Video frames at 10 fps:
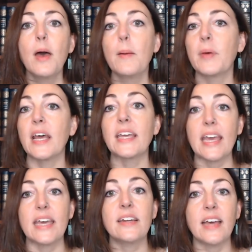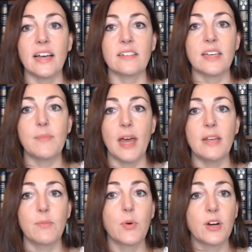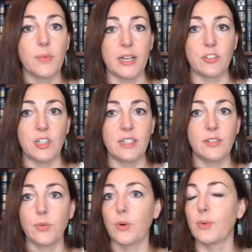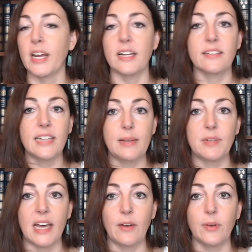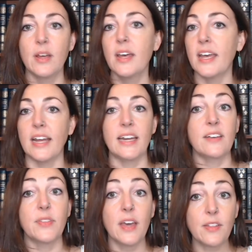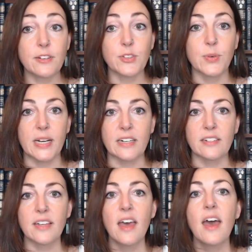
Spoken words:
but I can't ask him any more questions or write his name down in any of the other squares.